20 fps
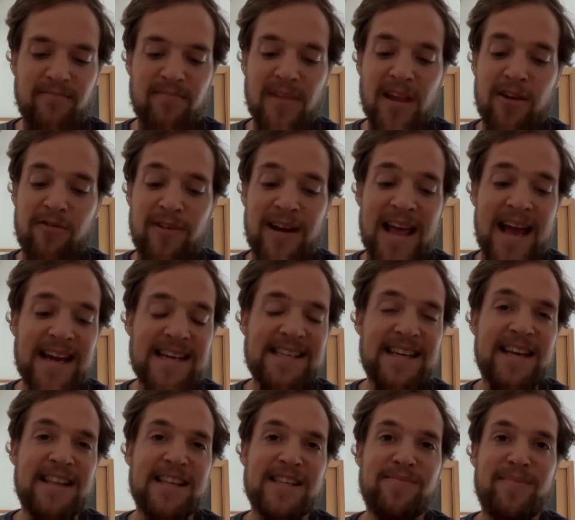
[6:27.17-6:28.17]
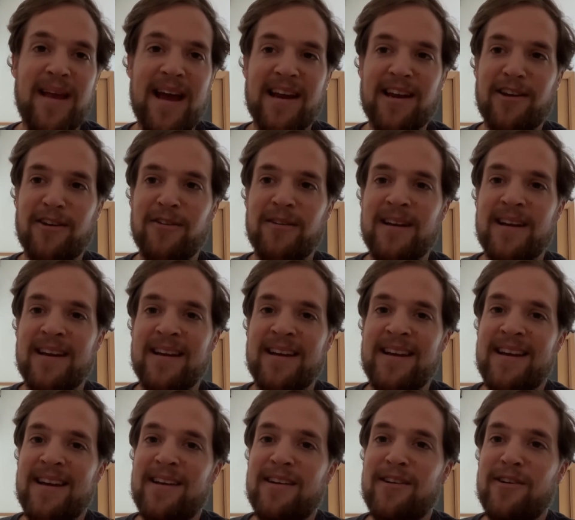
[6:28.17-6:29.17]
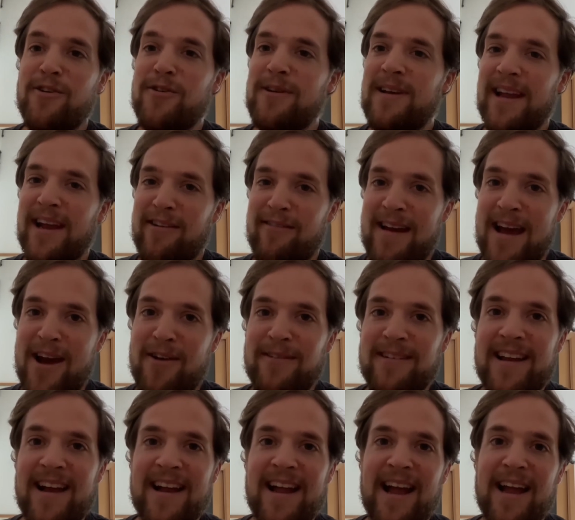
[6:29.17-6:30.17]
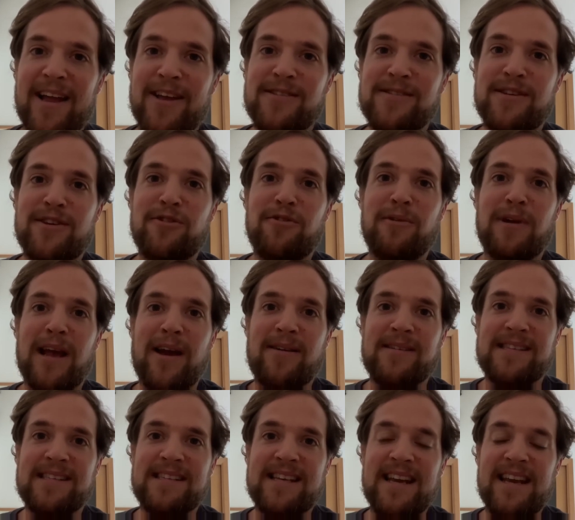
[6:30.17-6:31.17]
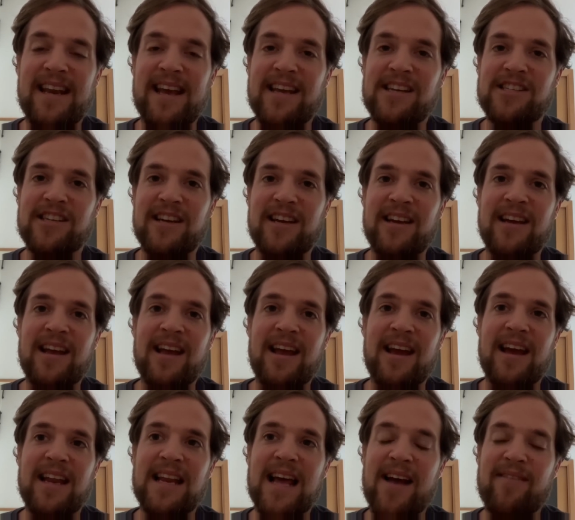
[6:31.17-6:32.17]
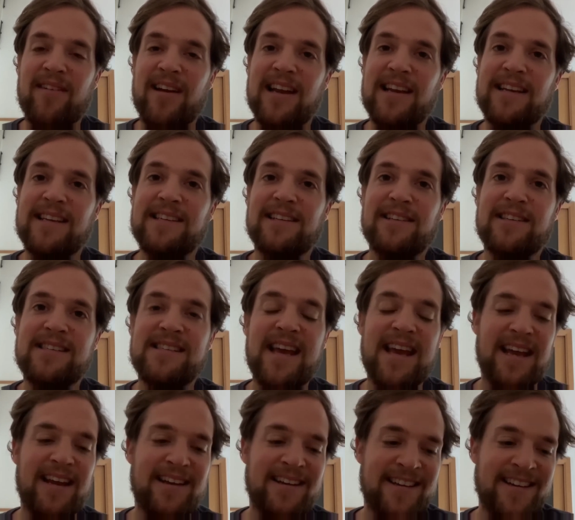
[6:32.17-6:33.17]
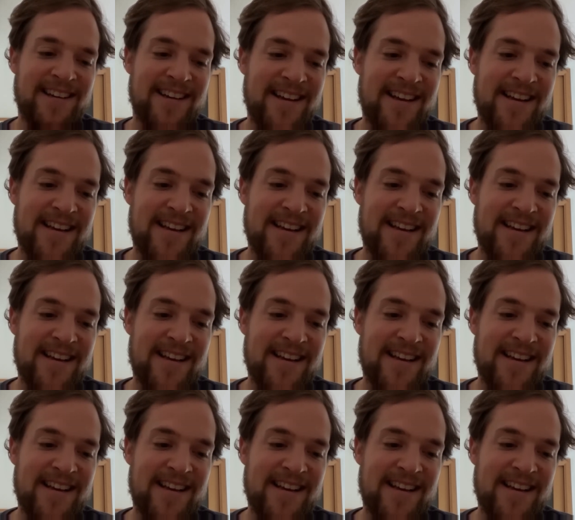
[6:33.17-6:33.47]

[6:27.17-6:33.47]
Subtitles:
relaxing at this piano, noodling around like I used to do when I was a teenager and having a little sing.